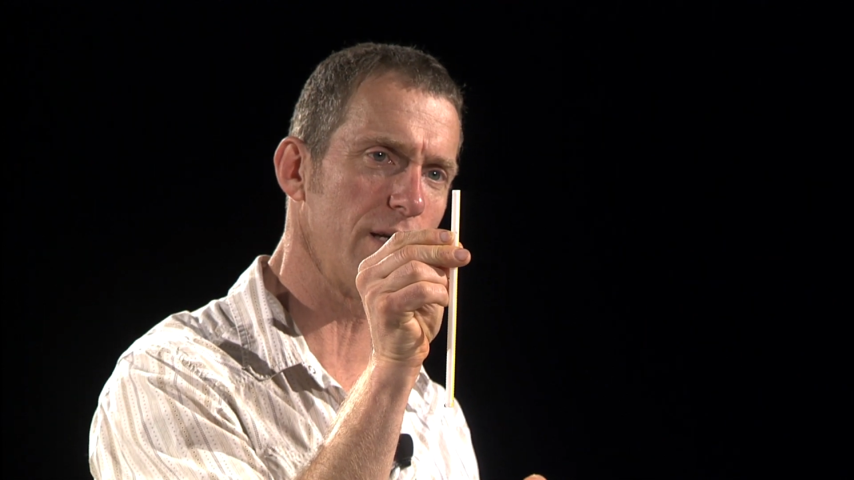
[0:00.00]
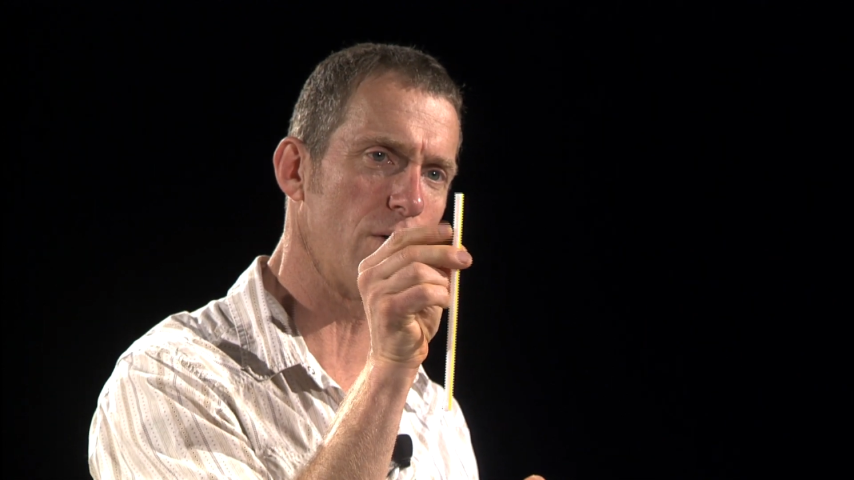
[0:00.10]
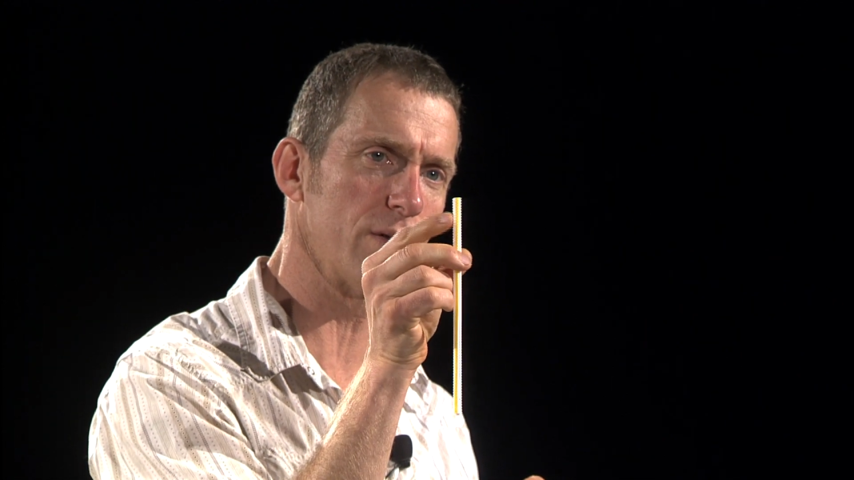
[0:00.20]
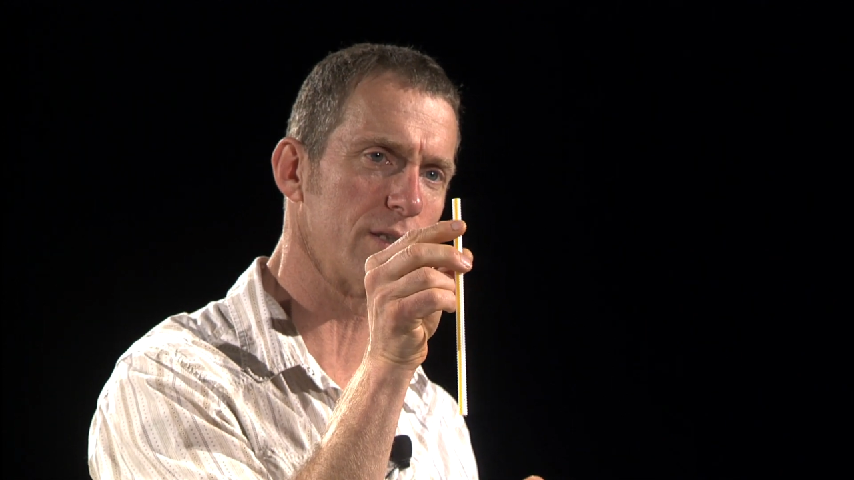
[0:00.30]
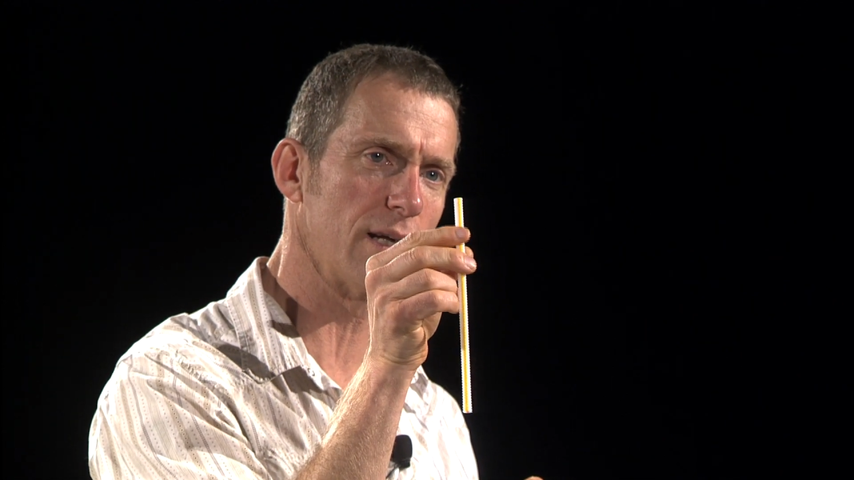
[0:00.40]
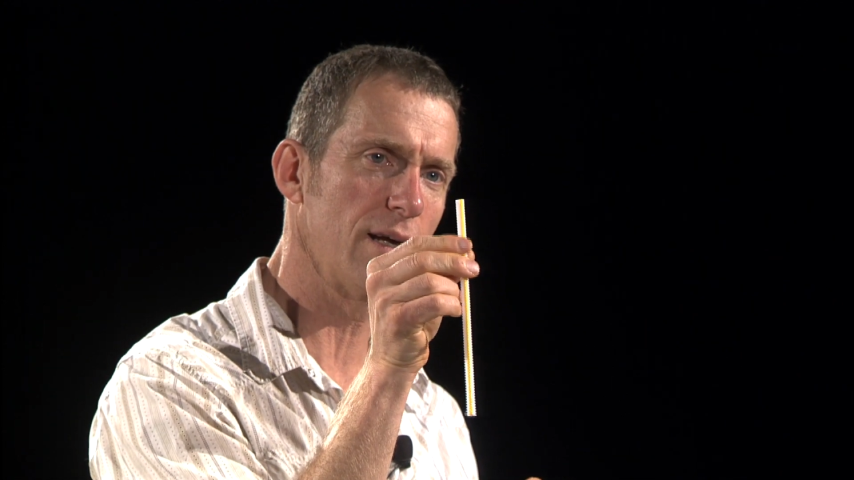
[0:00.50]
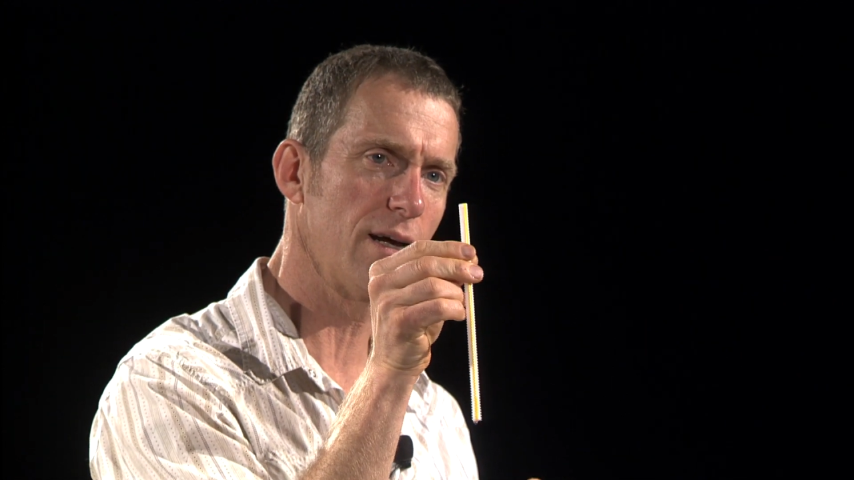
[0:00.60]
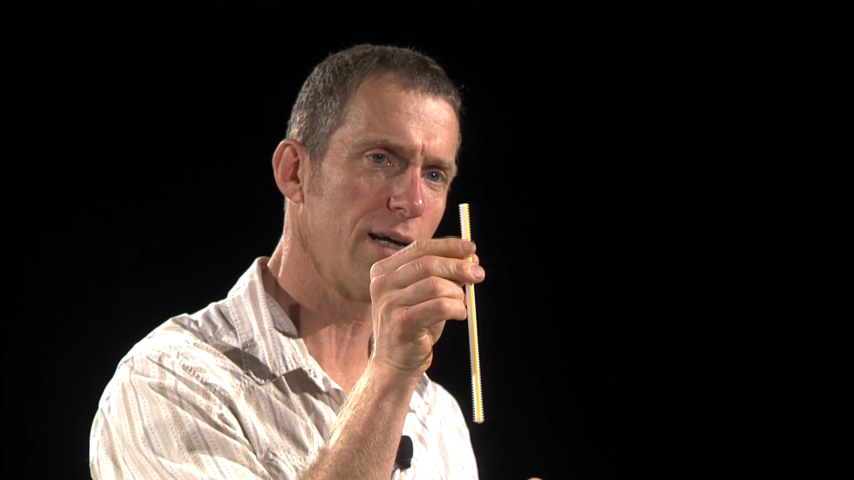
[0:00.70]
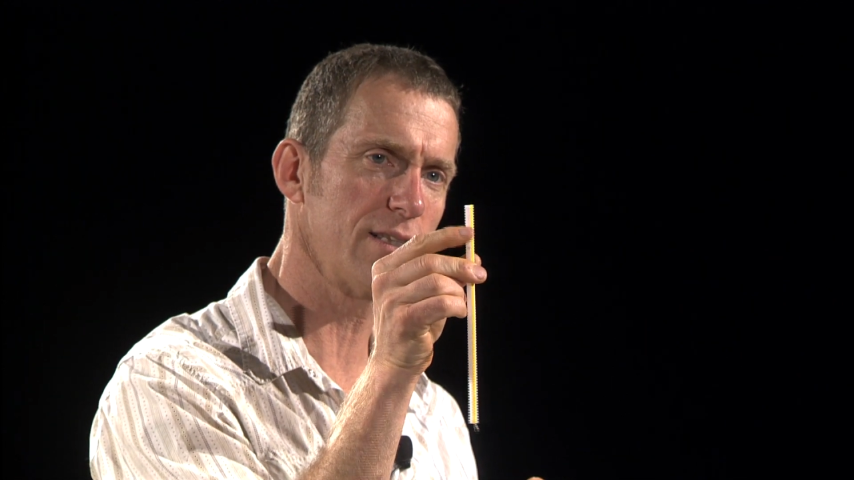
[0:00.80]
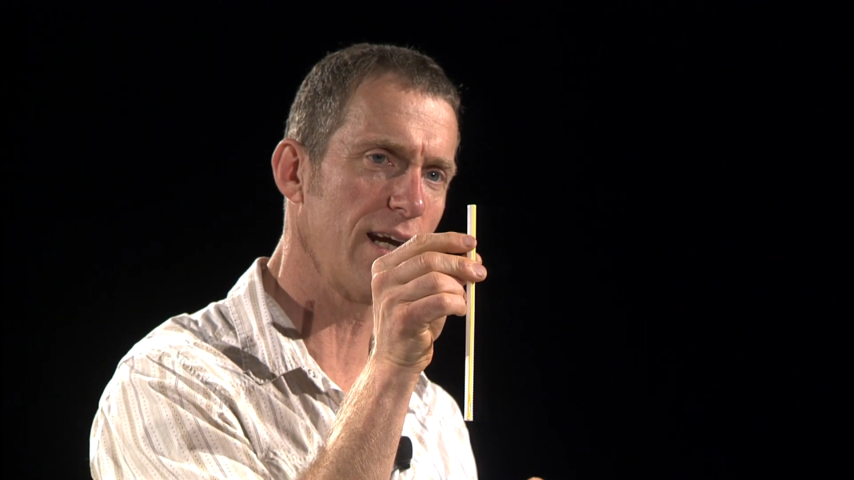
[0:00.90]
notice
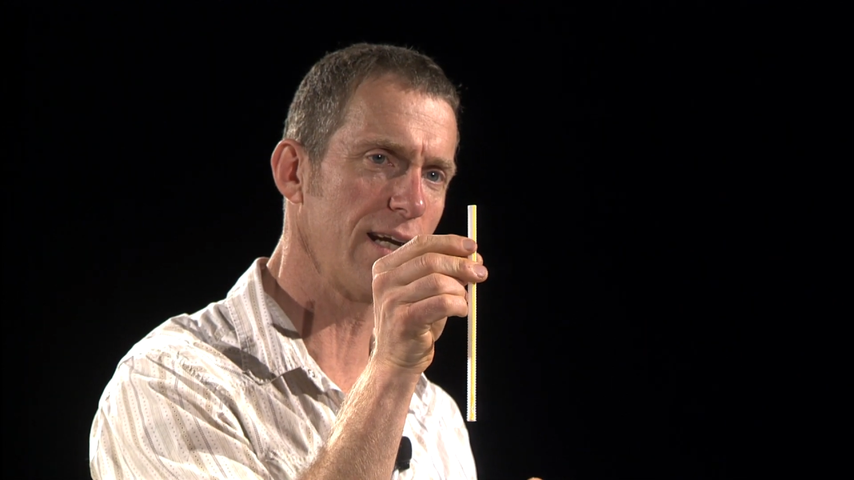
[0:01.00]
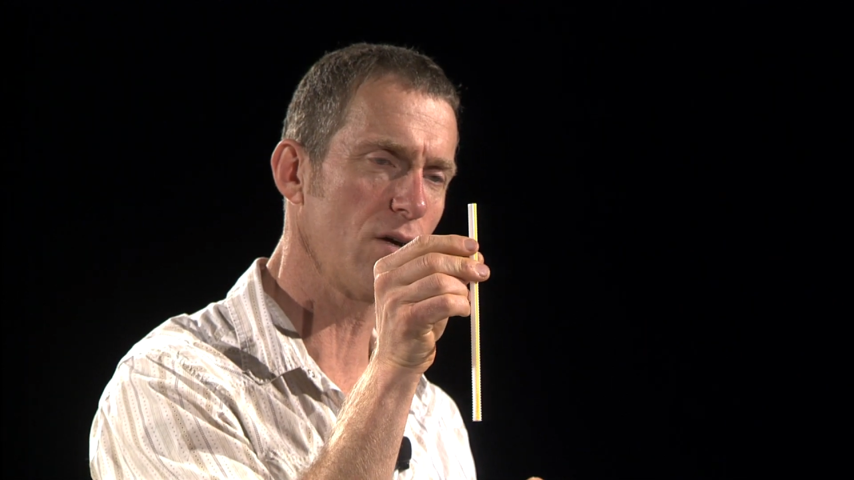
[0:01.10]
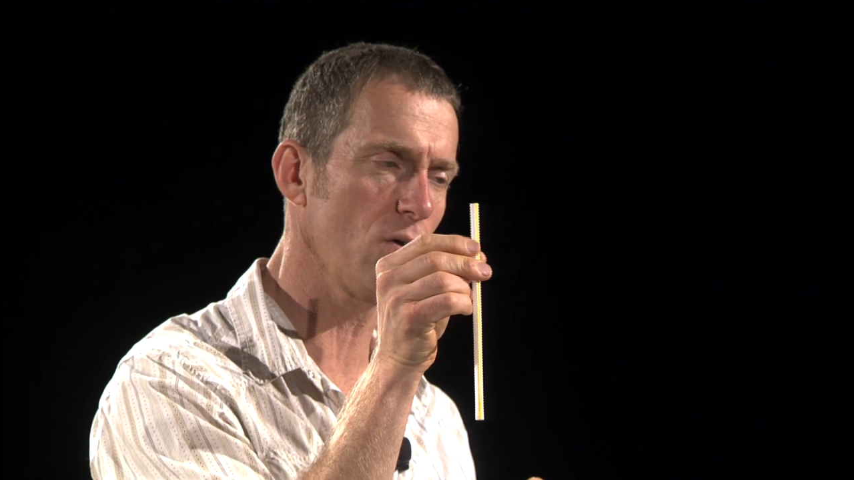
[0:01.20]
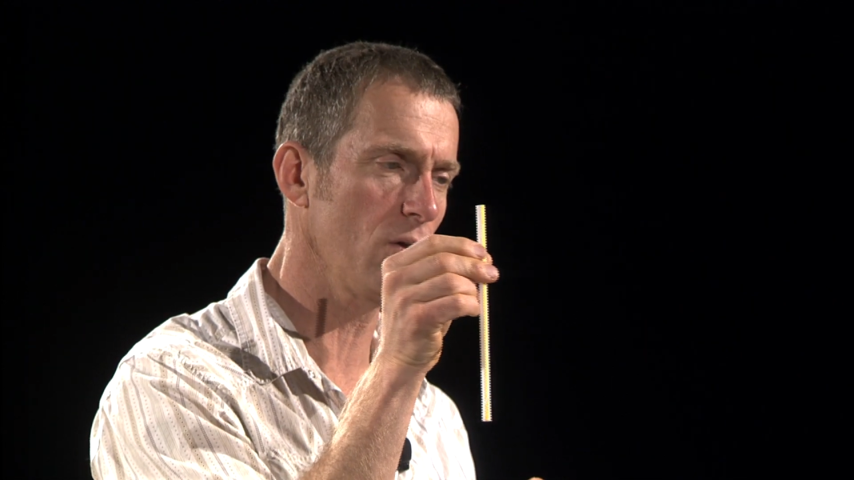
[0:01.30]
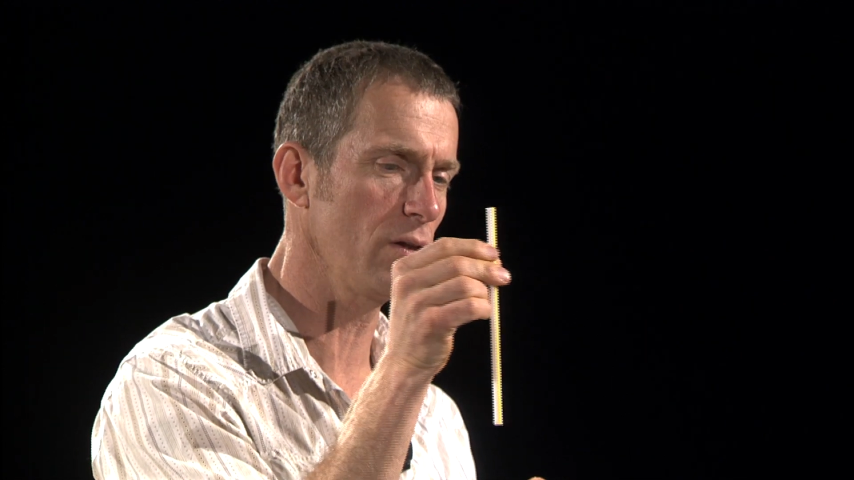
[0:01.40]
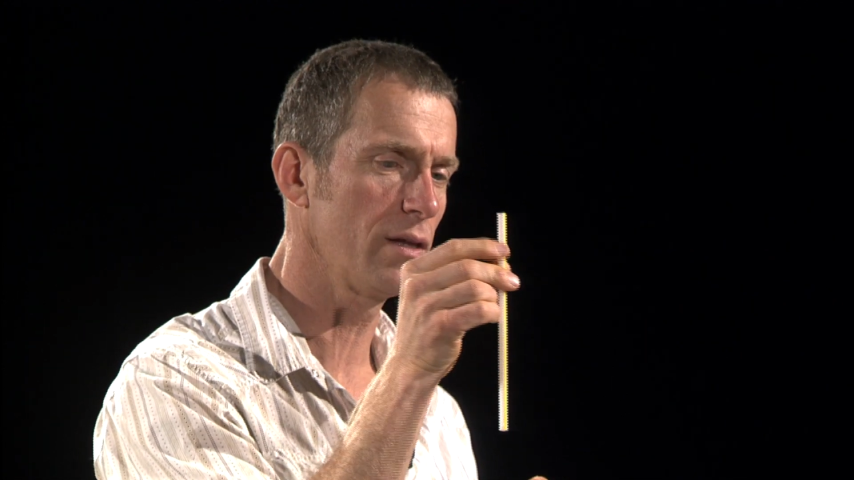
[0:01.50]
a tiny hole